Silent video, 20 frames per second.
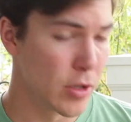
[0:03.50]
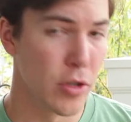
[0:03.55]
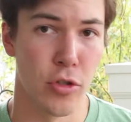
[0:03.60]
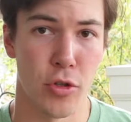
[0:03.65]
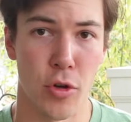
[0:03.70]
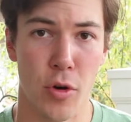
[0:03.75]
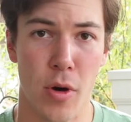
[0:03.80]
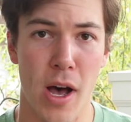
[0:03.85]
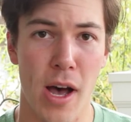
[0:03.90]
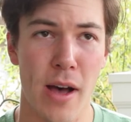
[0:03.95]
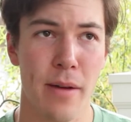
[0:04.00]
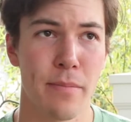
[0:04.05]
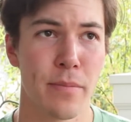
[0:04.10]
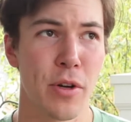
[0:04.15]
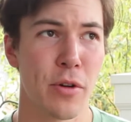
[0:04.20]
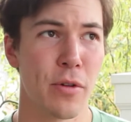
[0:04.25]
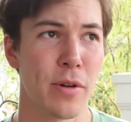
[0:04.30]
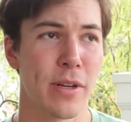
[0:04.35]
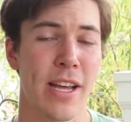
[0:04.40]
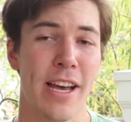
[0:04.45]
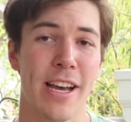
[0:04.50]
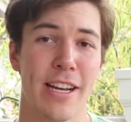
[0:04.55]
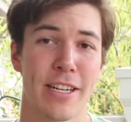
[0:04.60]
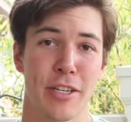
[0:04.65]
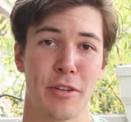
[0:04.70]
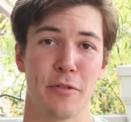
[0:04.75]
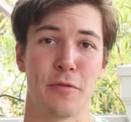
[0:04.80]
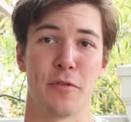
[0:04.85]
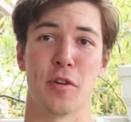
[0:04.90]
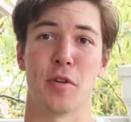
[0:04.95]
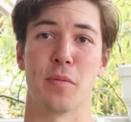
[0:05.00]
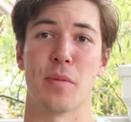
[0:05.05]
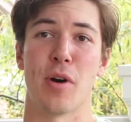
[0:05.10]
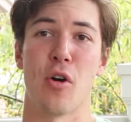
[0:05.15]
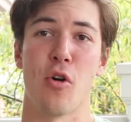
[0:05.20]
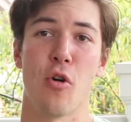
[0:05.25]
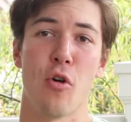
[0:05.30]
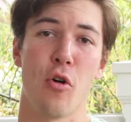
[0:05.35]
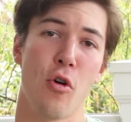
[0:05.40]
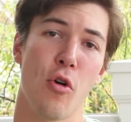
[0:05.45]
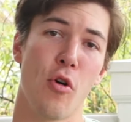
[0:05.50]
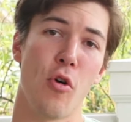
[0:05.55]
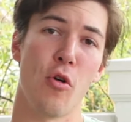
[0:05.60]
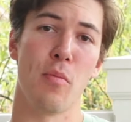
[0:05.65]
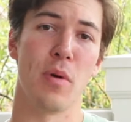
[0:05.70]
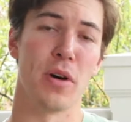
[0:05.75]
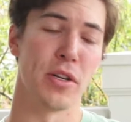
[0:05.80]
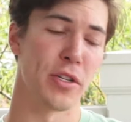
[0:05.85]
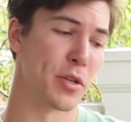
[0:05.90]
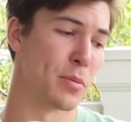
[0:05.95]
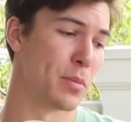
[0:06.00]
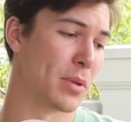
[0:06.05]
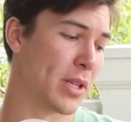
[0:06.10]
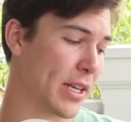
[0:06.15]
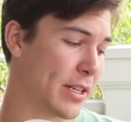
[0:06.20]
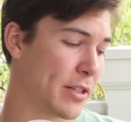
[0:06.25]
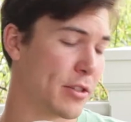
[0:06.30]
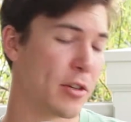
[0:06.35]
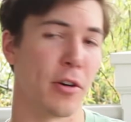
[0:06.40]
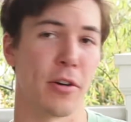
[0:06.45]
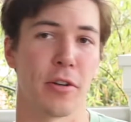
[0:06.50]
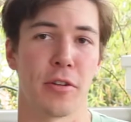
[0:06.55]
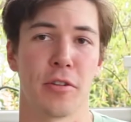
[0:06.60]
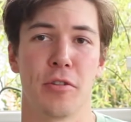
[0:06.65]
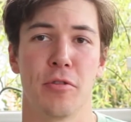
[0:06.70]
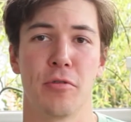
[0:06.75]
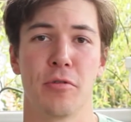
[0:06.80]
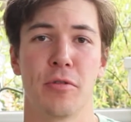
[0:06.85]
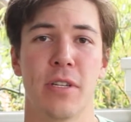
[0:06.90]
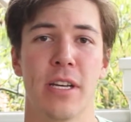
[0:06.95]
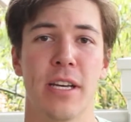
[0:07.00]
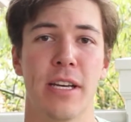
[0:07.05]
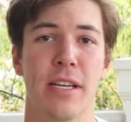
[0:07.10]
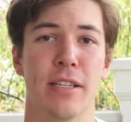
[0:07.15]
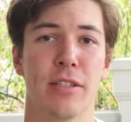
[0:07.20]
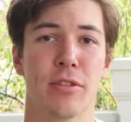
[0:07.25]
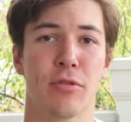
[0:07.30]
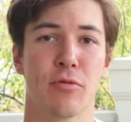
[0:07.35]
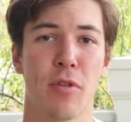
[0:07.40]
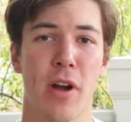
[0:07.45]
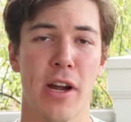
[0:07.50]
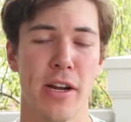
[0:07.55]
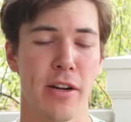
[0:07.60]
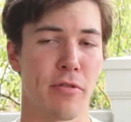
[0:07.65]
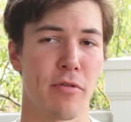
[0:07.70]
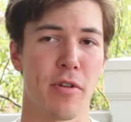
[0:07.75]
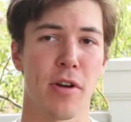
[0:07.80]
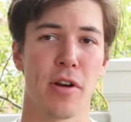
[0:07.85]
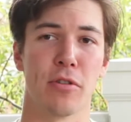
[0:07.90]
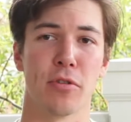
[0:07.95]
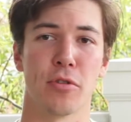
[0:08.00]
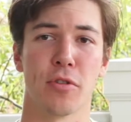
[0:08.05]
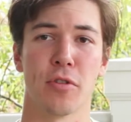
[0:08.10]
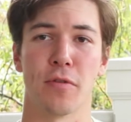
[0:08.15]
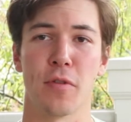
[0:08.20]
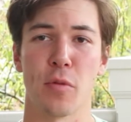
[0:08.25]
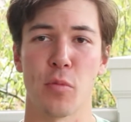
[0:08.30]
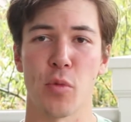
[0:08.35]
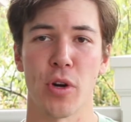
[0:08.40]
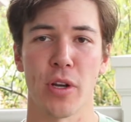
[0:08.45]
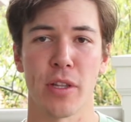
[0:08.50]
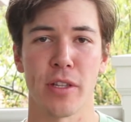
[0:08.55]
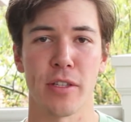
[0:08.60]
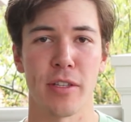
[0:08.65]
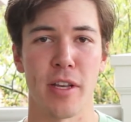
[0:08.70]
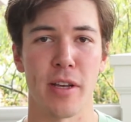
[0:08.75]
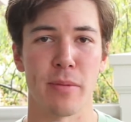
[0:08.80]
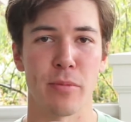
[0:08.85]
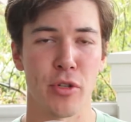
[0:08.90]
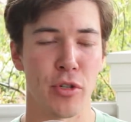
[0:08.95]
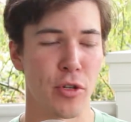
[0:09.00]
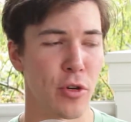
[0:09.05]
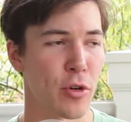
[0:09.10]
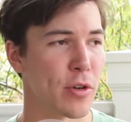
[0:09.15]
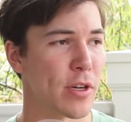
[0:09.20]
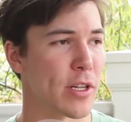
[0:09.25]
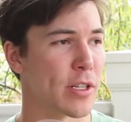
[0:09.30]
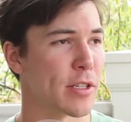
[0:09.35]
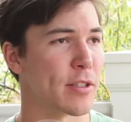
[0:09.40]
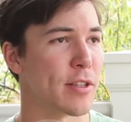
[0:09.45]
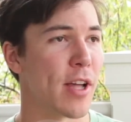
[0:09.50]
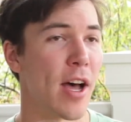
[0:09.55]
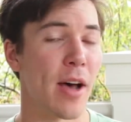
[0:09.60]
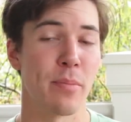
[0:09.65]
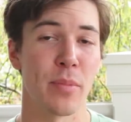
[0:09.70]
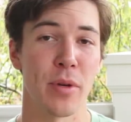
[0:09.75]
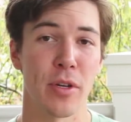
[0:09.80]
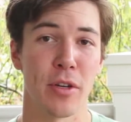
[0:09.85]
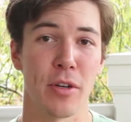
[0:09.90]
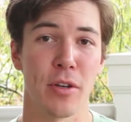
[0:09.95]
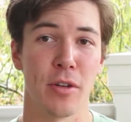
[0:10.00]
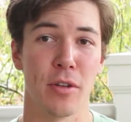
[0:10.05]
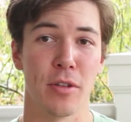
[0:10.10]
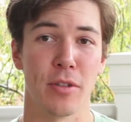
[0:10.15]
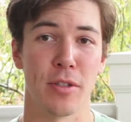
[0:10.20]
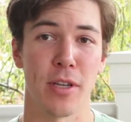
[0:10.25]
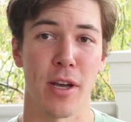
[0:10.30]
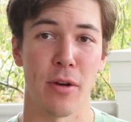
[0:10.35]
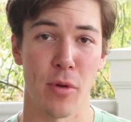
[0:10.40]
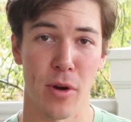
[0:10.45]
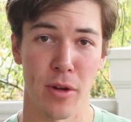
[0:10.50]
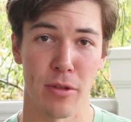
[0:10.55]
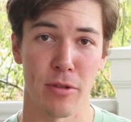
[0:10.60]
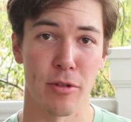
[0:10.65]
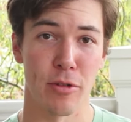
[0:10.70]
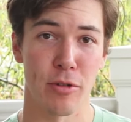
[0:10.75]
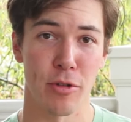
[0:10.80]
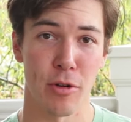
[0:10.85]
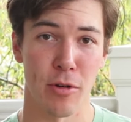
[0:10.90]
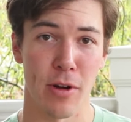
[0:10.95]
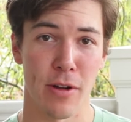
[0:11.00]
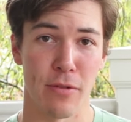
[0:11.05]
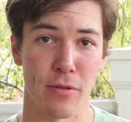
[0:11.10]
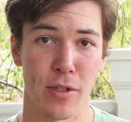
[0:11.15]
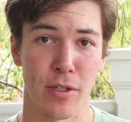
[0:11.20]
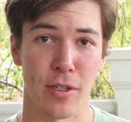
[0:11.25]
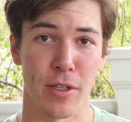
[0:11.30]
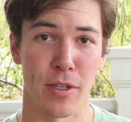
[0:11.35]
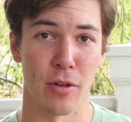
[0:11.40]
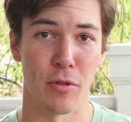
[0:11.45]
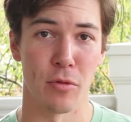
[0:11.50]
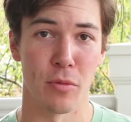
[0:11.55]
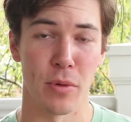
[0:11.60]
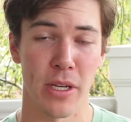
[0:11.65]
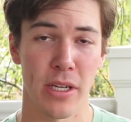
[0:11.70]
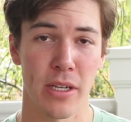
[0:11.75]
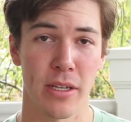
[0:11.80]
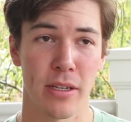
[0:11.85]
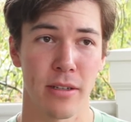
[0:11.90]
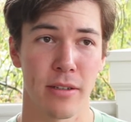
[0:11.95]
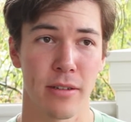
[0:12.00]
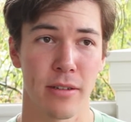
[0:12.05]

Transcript: So I'm going to actually film a whole bunch of Blade Talk Tuesdays right in a row. So if I'm wearing the same shirt, it's not because I wear this shirt every single week,